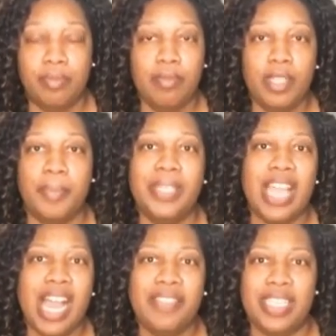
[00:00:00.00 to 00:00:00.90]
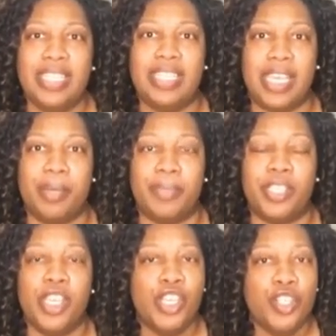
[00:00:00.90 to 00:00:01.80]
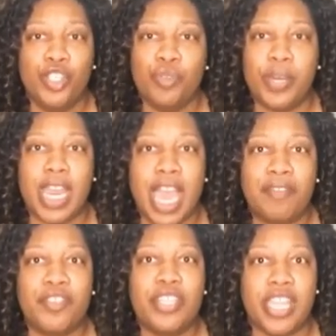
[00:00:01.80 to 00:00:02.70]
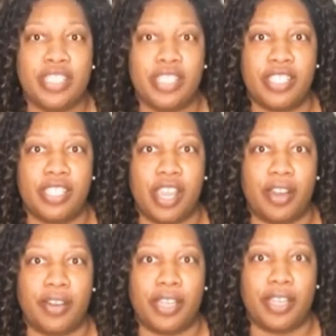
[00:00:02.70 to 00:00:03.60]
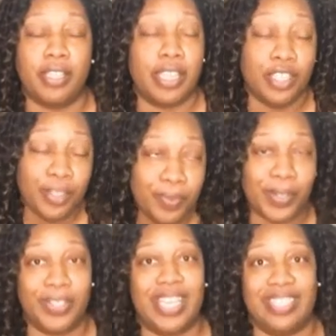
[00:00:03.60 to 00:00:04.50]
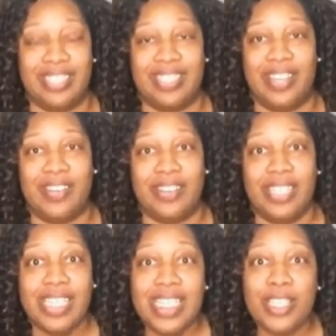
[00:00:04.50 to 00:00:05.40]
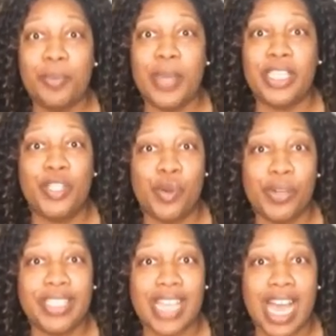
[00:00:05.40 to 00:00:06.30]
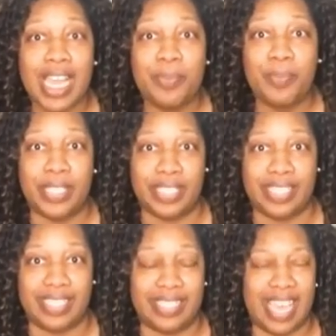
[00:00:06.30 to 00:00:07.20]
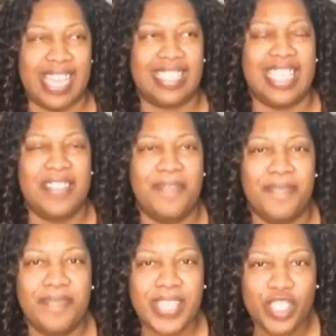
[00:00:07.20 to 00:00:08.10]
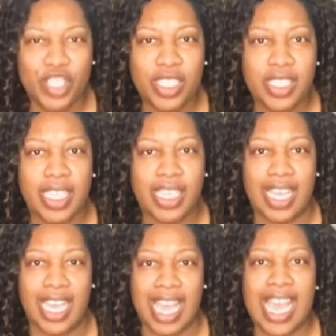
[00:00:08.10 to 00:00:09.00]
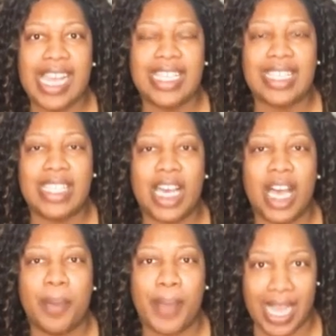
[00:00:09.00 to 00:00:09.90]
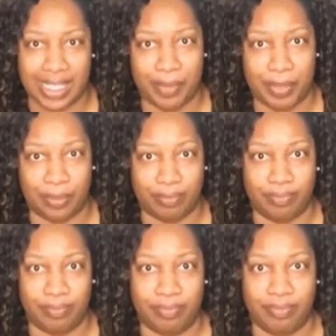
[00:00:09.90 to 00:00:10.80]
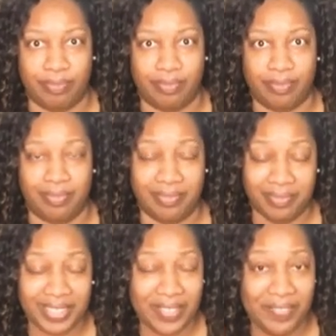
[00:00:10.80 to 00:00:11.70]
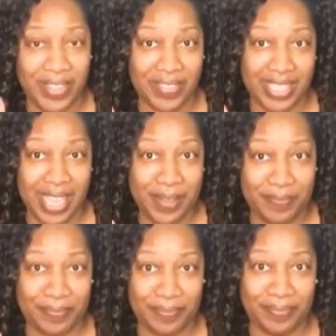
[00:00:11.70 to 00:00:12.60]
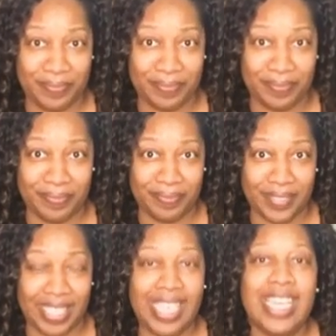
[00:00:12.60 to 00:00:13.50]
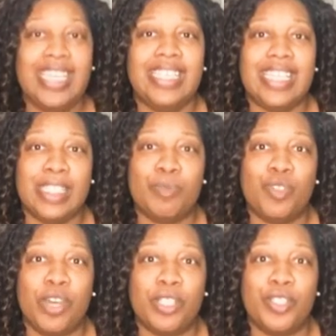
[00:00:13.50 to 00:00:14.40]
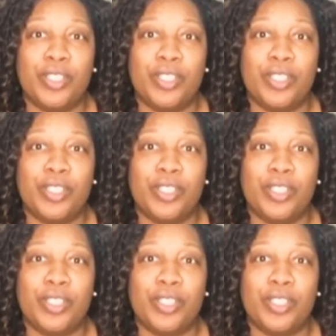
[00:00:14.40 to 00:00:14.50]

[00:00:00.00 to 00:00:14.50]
Beyond these steps, do whatever necessary that you feel necessary to make your side business as efficient as possible. Fifth step, get some structure